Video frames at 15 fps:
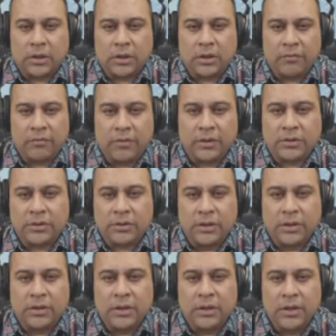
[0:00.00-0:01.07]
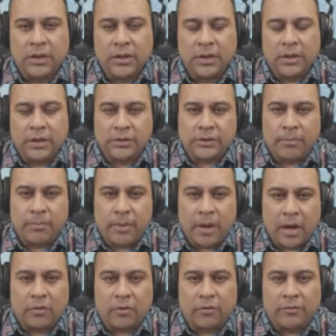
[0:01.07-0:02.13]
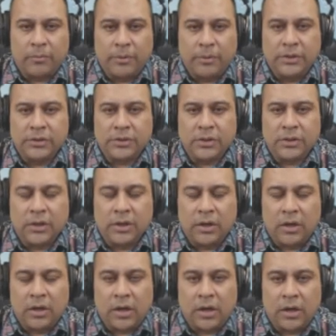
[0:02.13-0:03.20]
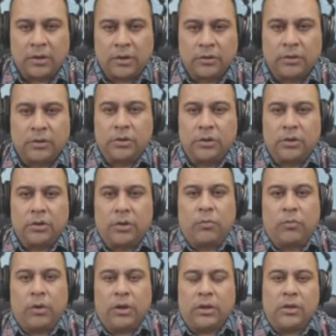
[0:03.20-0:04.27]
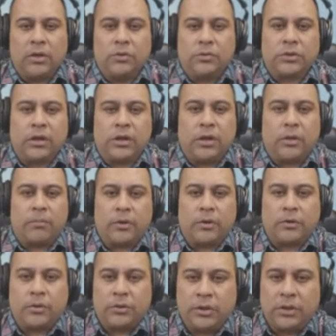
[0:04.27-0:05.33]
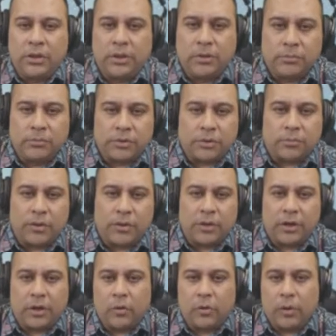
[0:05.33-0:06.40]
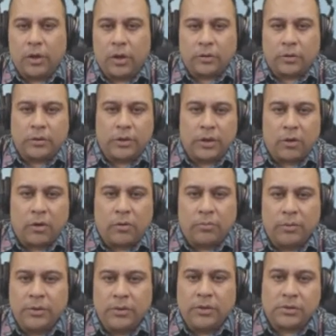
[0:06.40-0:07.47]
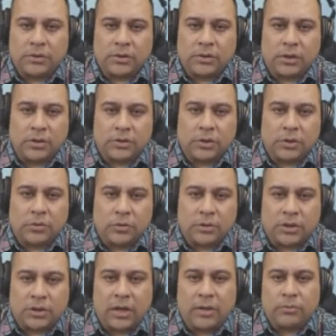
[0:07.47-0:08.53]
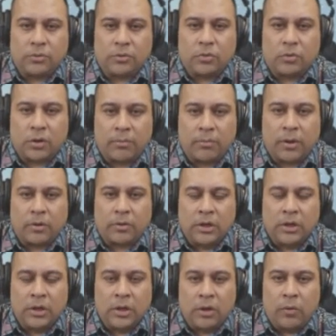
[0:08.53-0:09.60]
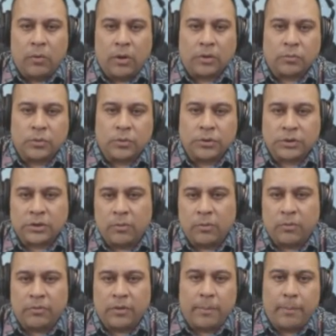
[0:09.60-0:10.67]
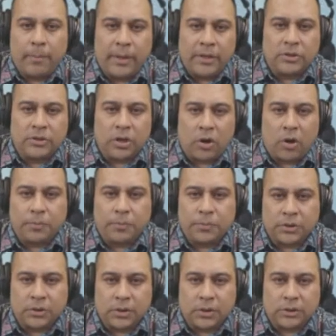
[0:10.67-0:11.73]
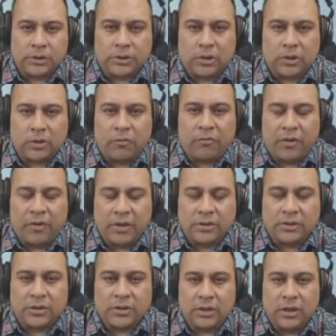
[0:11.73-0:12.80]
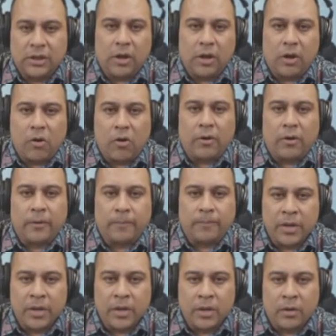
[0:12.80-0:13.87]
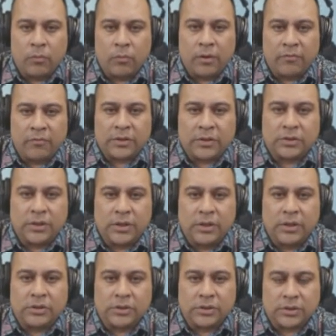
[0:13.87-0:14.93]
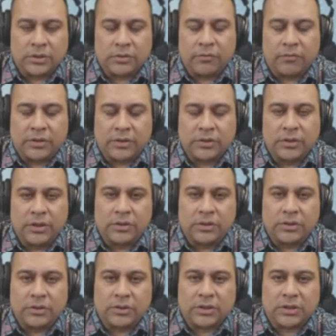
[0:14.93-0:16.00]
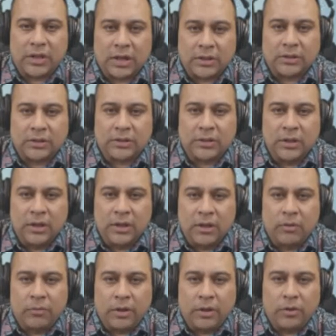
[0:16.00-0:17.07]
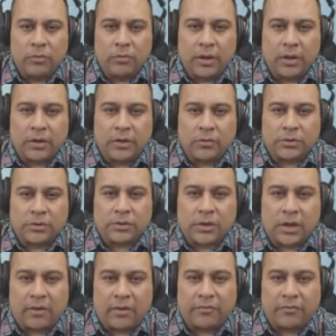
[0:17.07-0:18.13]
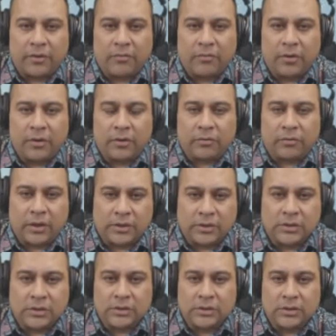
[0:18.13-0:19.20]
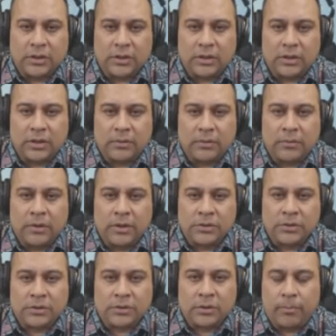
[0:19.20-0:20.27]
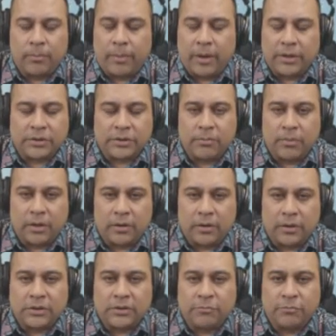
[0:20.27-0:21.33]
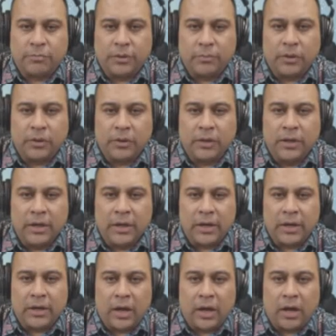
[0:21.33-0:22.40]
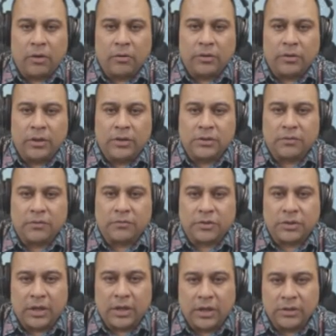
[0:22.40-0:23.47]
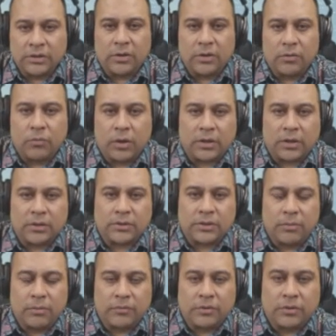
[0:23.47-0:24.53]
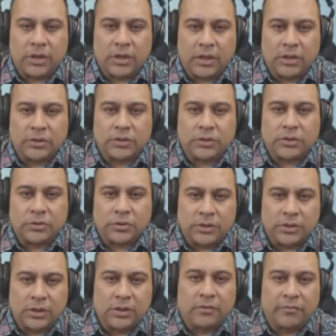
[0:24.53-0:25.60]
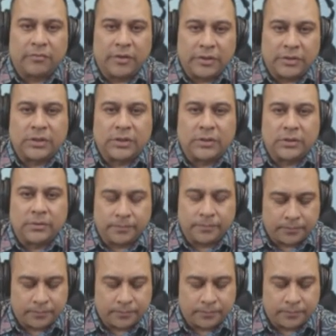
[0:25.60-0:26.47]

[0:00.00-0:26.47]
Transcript: the vaccine is the mark of the beast. What can you say about your teams when they're going out now? Maybe it's a good time to talk about what were some of the major obstacles that you faced earlier on when vaccination started, where you had your staff even threatened and by some aggressive people, and how things have changed and what are some of the challenges you're still facing?